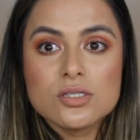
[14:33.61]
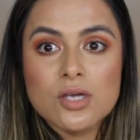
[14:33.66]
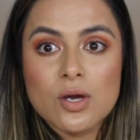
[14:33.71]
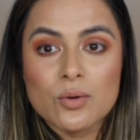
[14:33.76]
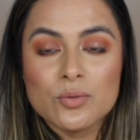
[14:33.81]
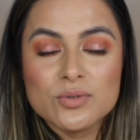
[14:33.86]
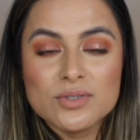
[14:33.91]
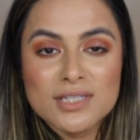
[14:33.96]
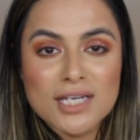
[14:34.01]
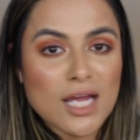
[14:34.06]

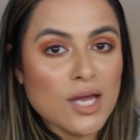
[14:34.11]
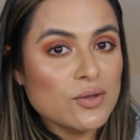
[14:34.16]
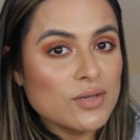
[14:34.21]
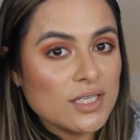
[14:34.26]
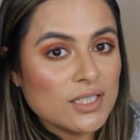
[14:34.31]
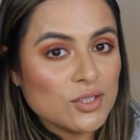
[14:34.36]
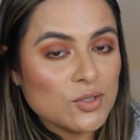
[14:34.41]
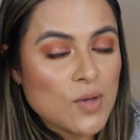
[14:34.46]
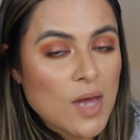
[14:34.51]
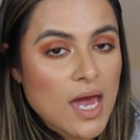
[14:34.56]
So now
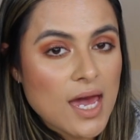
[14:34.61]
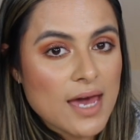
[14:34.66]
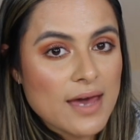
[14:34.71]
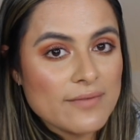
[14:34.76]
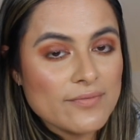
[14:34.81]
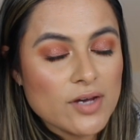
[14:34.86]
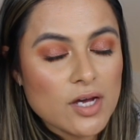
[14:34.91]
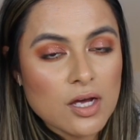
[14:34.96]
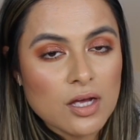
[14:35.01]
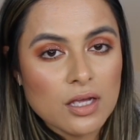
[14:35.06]
that you
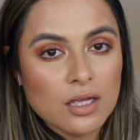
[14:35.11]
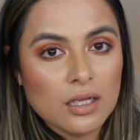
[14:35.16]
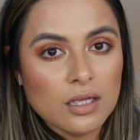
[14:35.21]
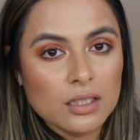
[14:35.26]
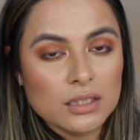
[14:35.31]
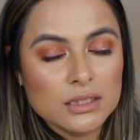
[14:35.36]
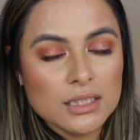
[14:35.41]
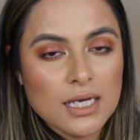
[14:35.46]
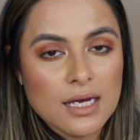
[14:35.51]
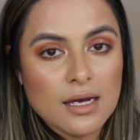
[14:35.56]
have
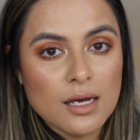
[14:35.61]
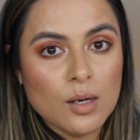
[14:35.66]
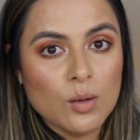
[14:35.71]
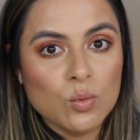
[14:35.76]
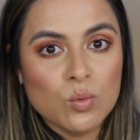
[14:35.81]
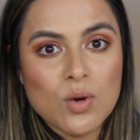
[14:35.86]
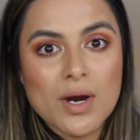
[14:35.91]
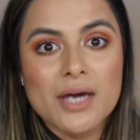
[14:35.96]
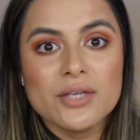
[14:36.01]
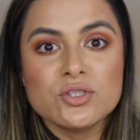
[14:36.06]

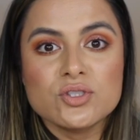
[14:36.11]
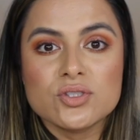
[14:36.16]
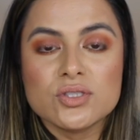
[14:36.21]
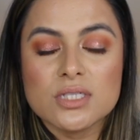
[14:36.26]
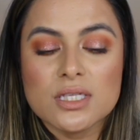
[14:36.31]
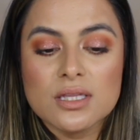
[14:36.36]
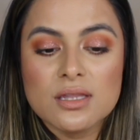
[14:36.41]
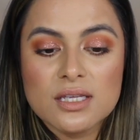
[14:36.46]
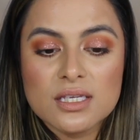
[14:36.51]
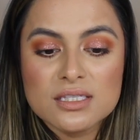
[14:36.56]
all
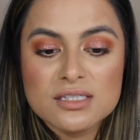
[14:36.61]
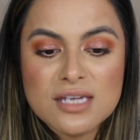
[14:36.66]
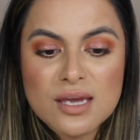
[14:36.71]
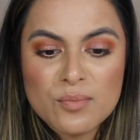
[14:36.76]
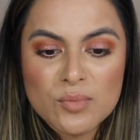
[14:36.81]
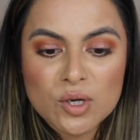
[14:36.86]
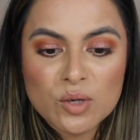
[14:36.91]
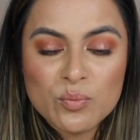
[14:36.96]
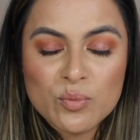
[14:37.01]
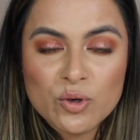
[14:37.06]
watched the
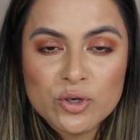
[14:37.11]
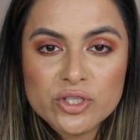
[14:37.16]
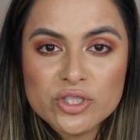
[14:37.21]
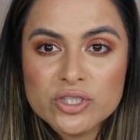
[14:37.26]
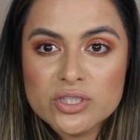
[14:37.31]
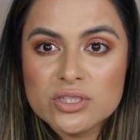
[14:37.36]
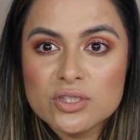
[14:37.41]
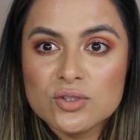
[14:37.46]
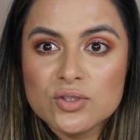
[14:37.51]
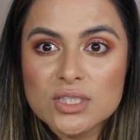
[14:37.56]
demo
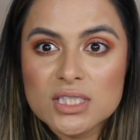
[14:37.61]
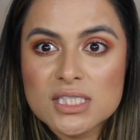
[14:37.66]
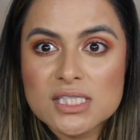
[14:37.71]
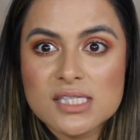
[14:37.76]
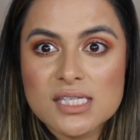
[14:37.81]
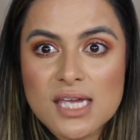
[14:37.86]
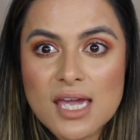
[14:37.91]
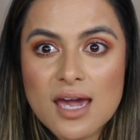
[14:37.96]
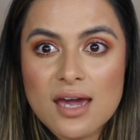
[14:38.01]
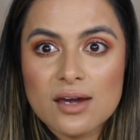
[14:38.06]
portion, you can
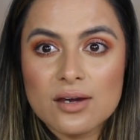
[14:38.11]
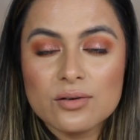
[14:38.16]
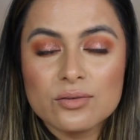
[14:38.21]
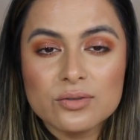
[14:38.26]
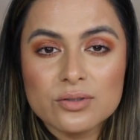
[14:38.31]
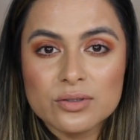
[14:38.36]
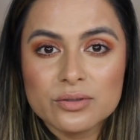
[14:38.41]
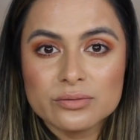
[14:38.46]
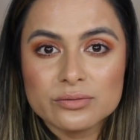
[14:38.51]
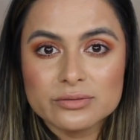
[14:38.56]
see
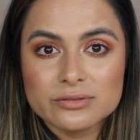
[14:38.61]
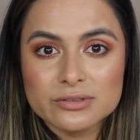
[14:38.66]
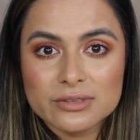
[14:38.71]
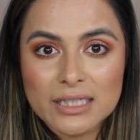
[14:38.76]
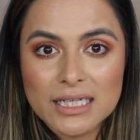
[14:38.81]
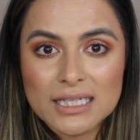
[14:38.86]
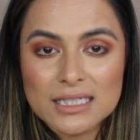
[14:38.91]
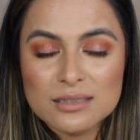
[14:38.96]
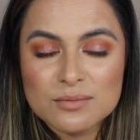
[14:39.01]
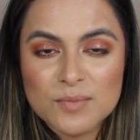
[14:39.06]
how
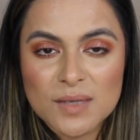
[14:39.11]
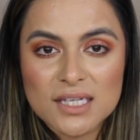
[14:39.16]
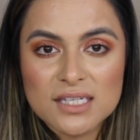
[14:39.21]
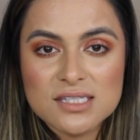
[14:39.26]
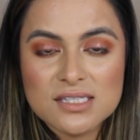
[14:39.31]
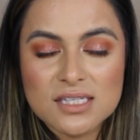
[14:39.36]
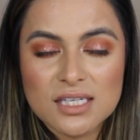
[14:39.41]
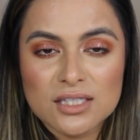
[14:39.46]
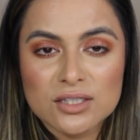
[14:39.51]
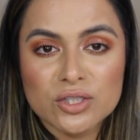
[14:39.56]
great my
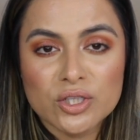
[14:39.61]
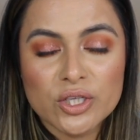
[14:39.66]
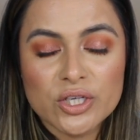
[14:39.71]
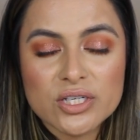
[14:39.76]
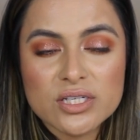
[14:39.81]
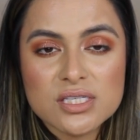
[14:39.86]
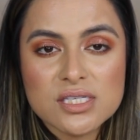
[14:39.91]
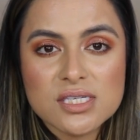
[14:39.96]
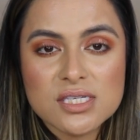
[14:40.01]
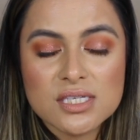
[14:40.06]
skin
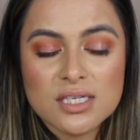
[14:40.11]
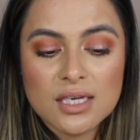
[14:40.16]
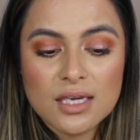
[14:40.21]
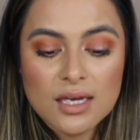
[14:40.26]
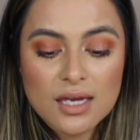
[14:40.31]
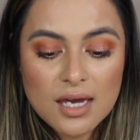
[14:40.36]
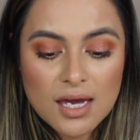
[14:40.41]
looked